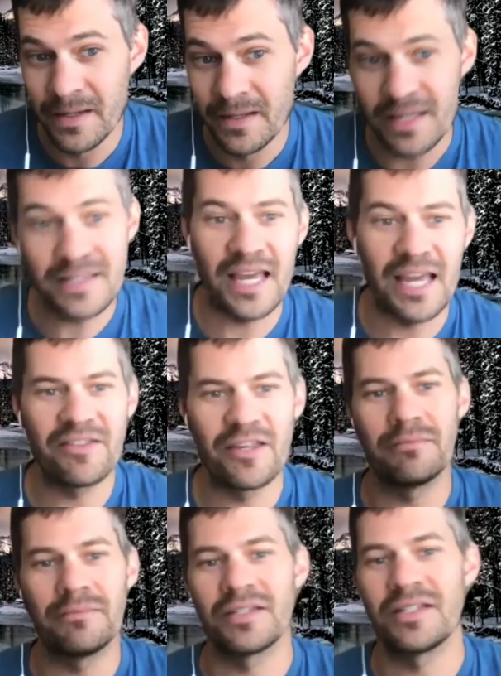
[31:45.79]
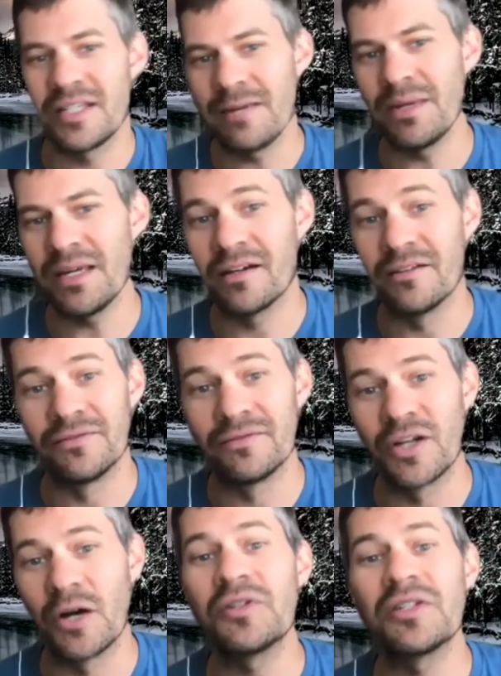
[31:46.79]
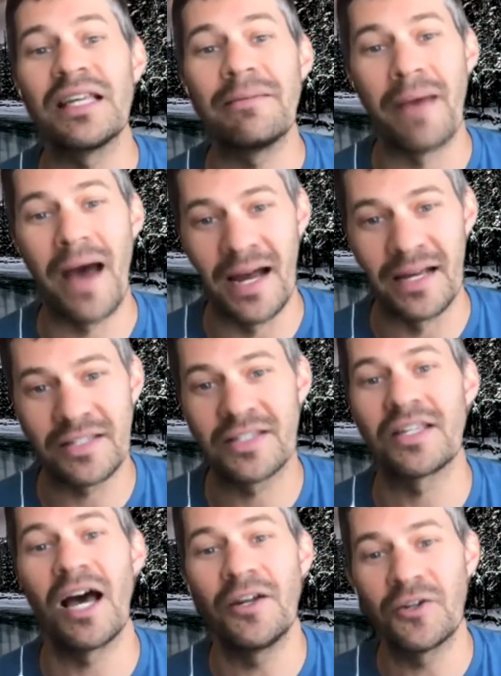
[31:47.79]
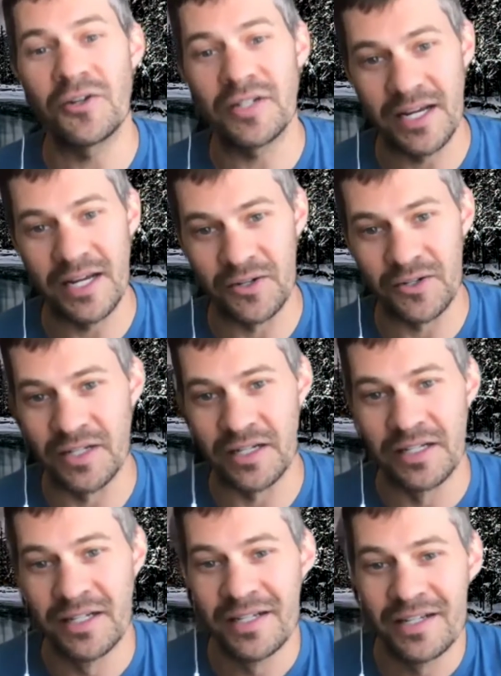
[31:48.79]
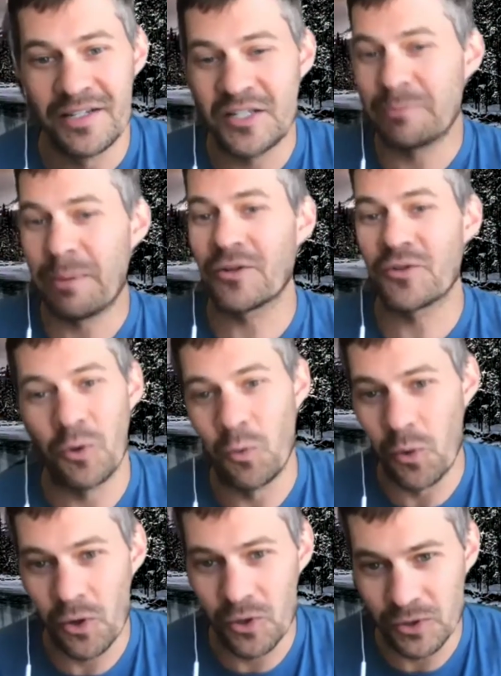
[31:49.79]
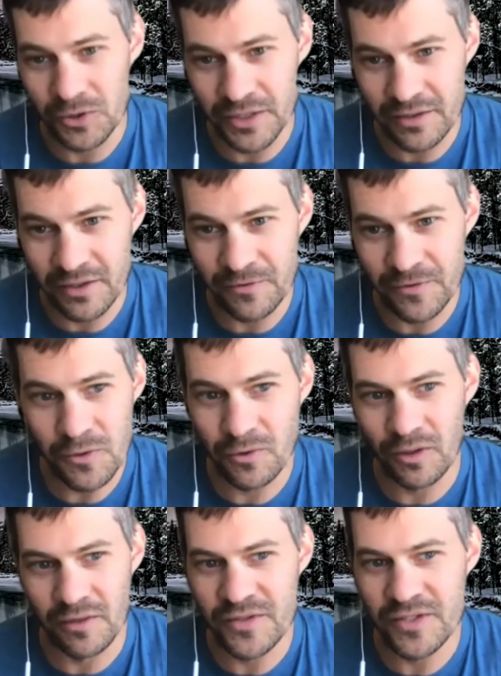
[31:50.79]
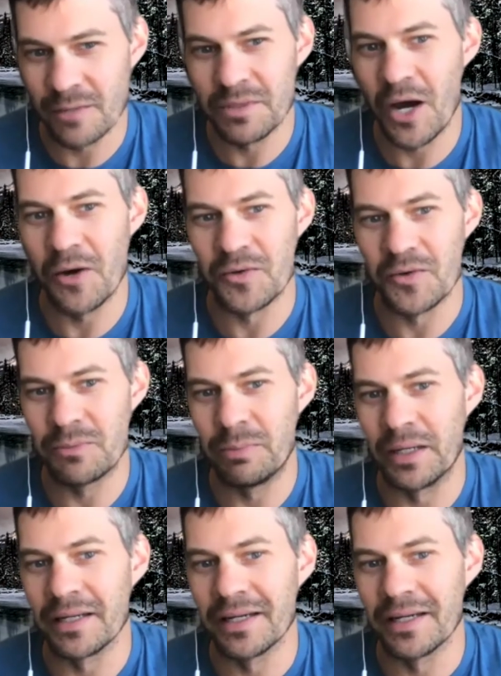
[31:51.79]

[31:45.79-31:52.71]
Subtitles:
This gave them the seeming of ghostly masks, undertakers in a spectral world at the funeral of some ghost. But